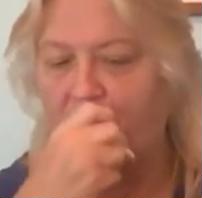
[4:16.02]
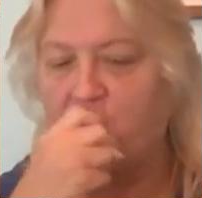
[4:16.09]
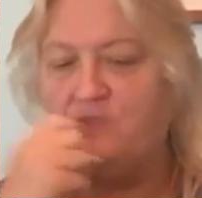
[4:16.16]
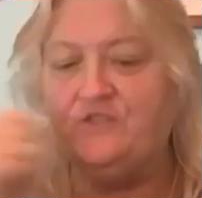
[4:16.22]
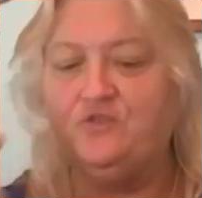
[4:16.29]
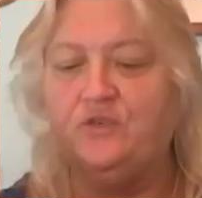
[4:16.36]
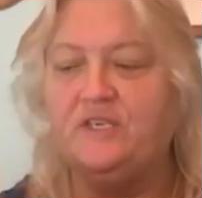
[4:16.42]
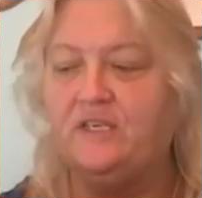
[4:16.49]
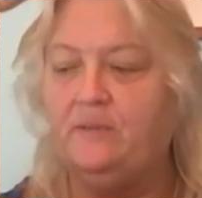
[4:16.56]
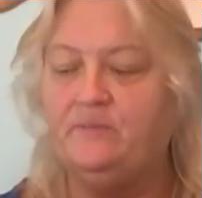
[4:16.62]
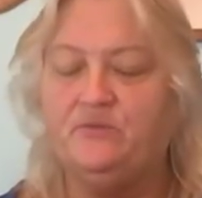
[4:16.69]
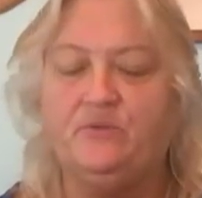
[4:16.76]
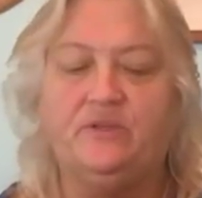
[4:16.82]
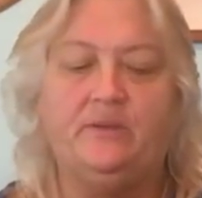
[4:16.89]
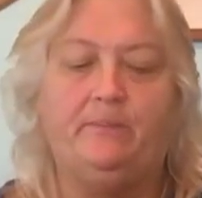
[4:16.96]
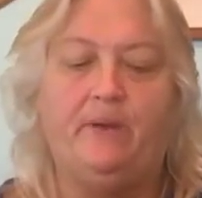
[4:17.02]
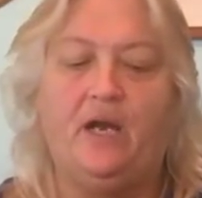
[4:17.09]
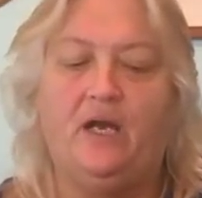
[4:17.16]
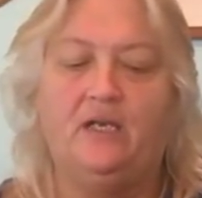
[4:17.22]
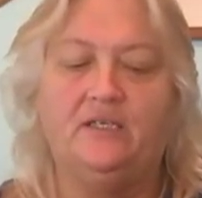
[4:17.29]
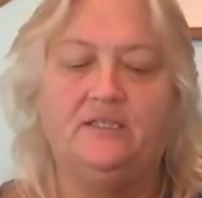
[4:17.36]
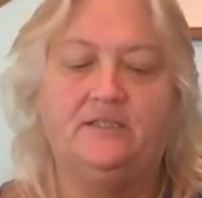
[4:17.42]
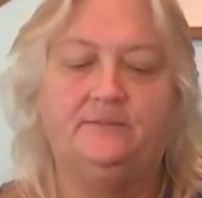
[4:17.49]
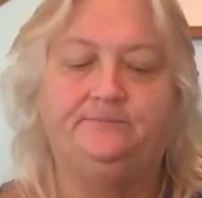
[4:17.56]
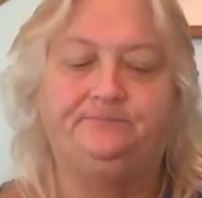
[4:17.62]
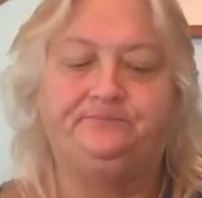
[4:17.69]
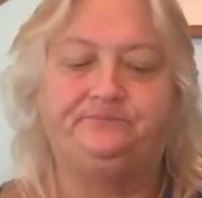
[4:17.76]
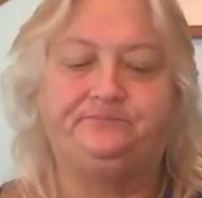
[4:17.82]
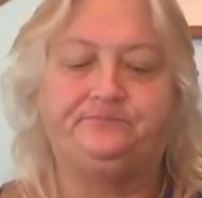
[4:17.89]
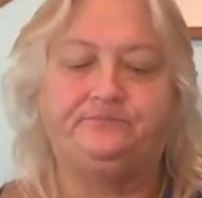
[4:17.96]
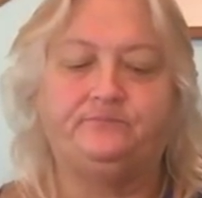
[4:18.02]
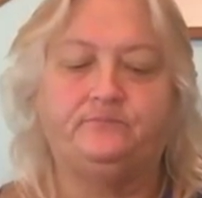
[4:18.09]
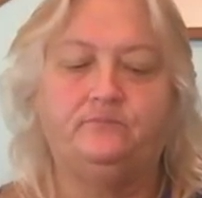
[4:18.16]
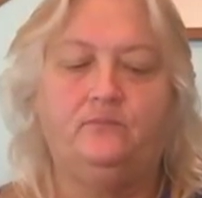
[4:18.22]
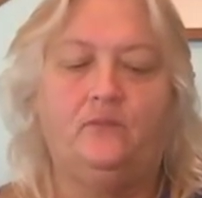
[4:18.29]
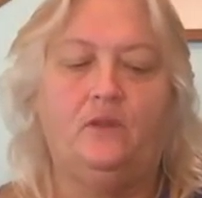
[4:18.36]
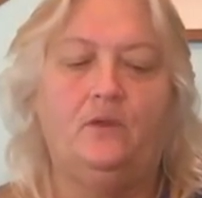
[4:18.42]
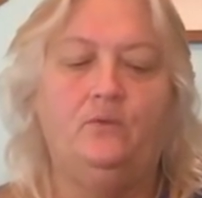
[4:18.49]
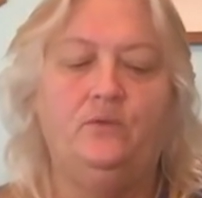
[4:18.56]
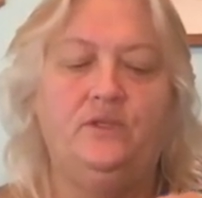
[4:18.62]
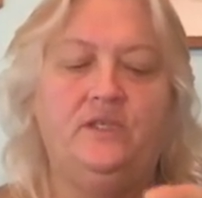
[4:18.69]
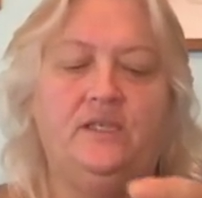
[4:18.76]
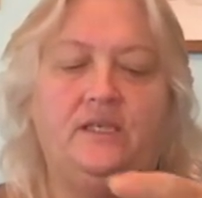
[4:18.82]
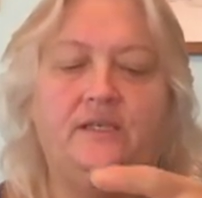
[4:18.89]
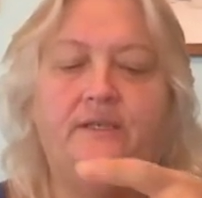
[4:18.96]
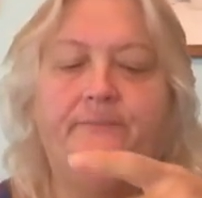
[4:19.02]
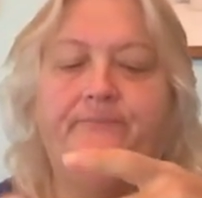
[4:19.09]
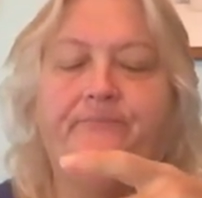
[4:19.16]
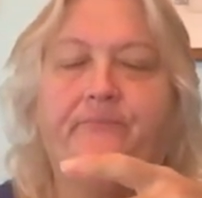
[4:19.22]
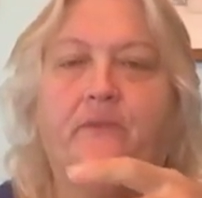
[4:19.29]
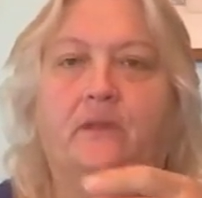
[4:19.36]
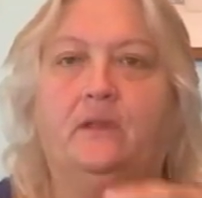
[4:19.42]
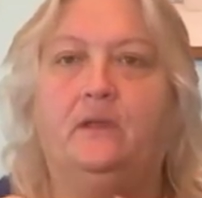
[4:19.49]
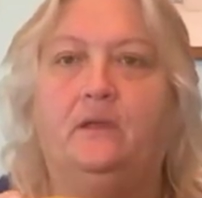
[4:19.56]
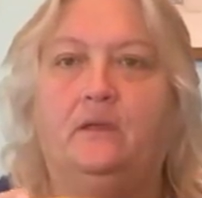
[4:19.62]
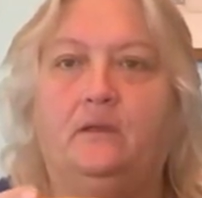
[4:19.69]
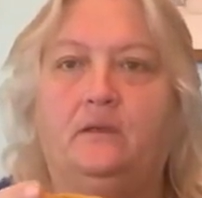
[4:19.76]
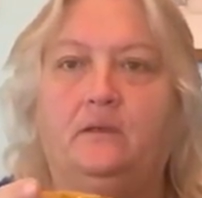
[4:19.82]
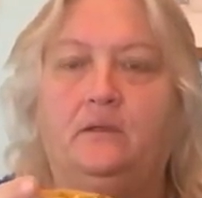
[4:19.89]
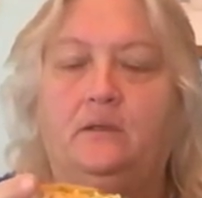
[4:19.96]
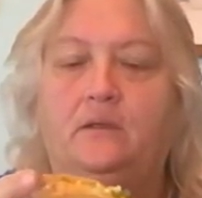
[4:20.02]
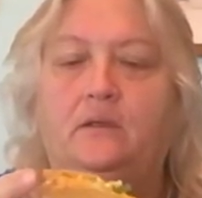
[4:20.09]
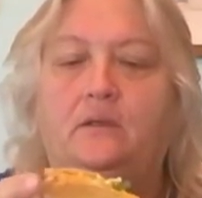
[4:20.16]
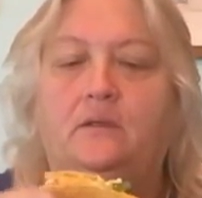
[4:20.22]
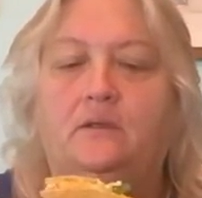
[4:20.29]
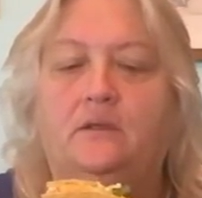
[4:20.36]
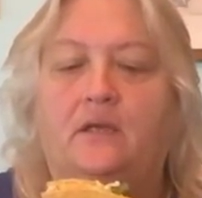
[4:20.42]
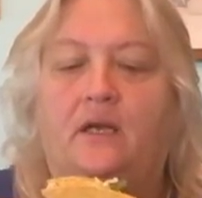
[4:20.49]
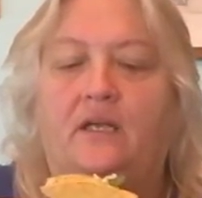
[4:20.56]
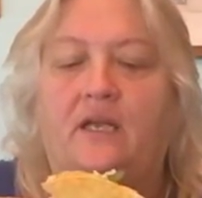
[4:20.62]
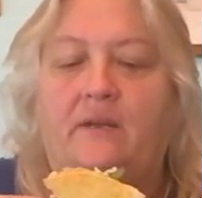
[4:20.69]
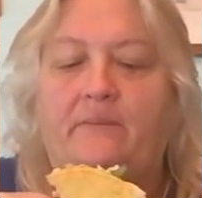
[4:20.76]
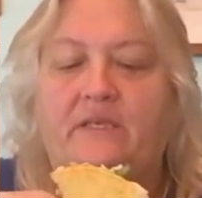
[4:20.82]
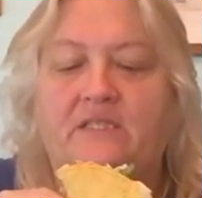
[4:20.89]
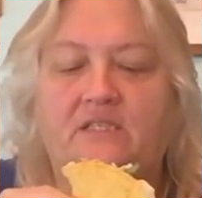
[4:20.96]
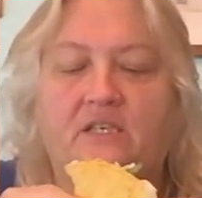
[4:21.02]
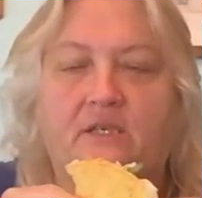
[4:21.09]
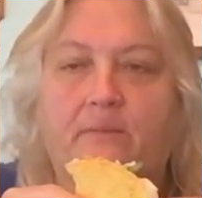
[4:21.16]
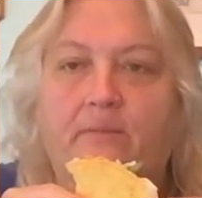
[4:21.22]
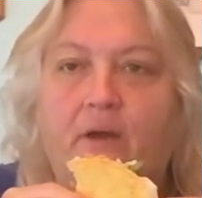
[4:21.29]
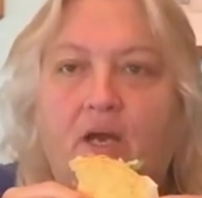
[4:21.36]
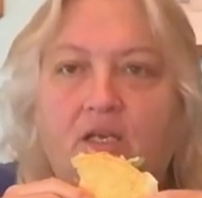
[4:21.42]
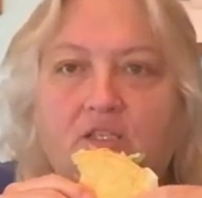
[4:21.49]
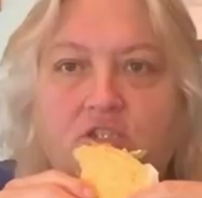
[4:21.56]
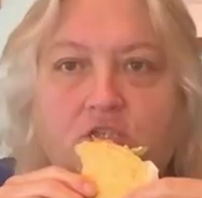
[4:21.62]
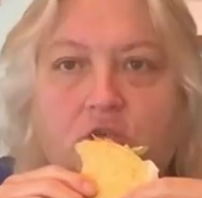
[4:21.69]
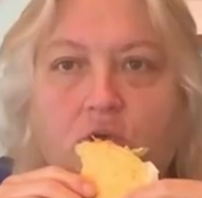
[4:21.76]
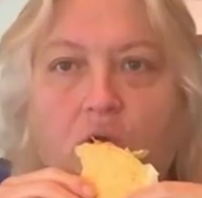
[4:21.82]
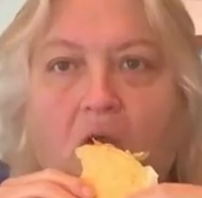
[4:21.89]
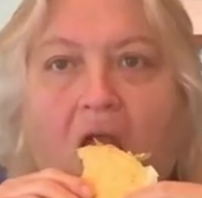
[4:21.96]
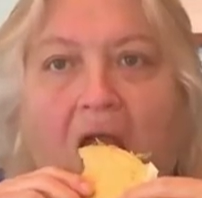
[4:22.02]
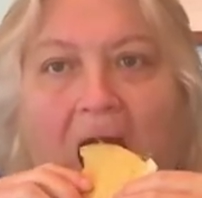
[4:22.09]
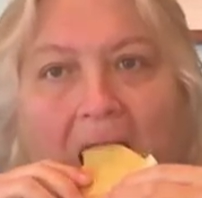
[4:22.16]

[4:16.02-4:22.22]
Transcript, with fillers: And the drink comes with the box when you get it. I got my son a box too.